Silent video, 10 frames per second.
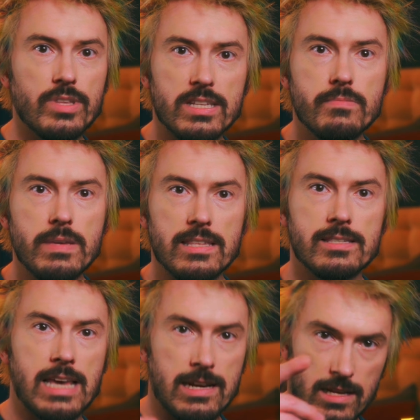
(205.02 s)
this
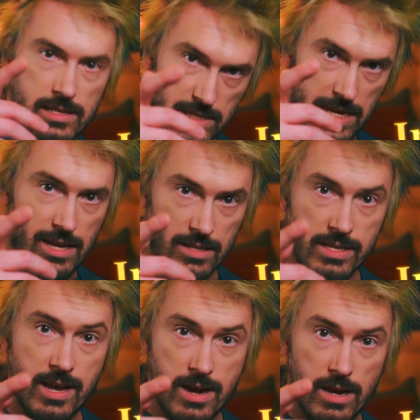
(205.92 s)
means that scale
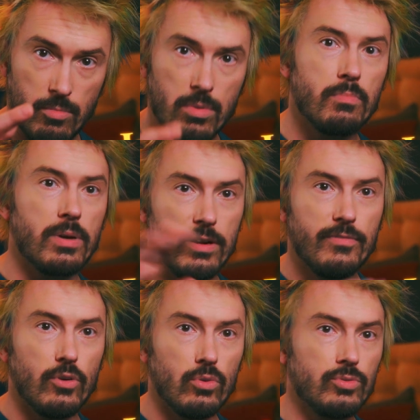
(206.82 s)
time per
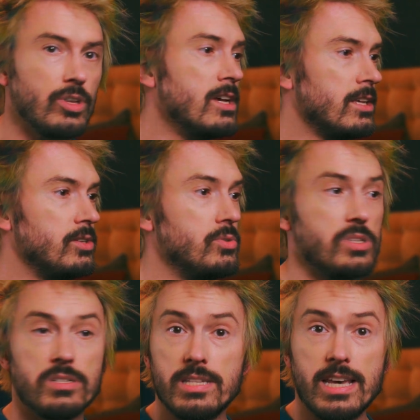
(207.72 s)
default
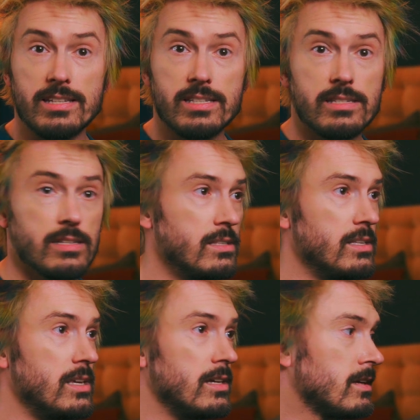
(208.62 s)
uses this,
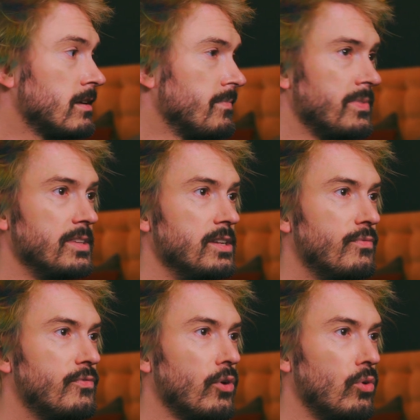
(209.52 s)
the
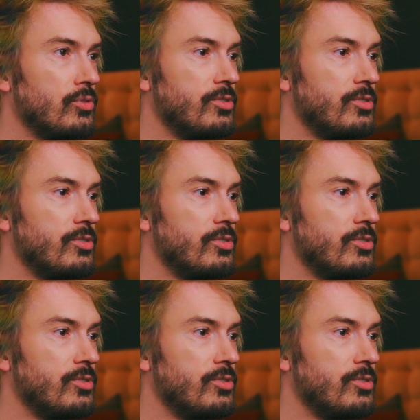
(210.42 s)
default